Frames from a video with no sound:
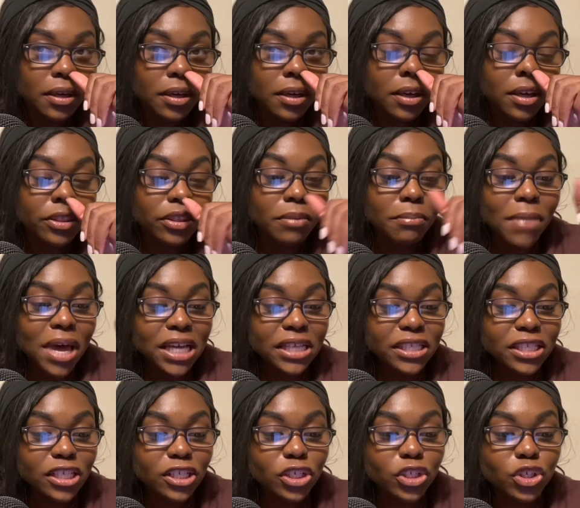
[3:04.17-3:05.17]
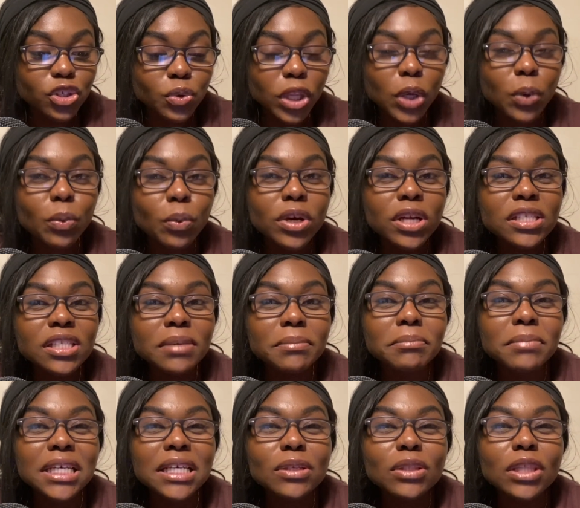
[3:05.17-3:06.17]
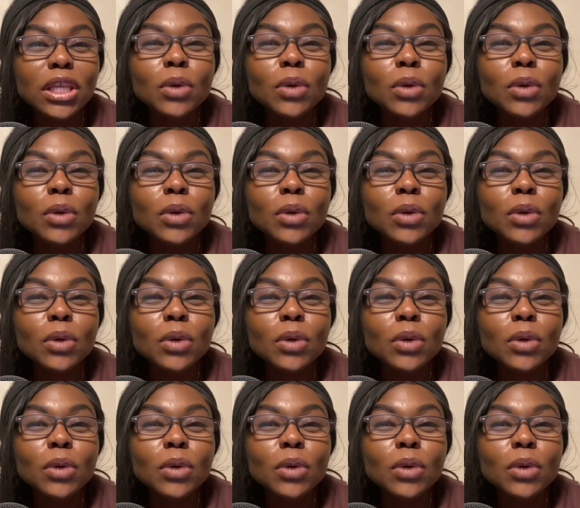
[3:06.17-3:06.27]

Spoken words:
The message, like, what does it mean?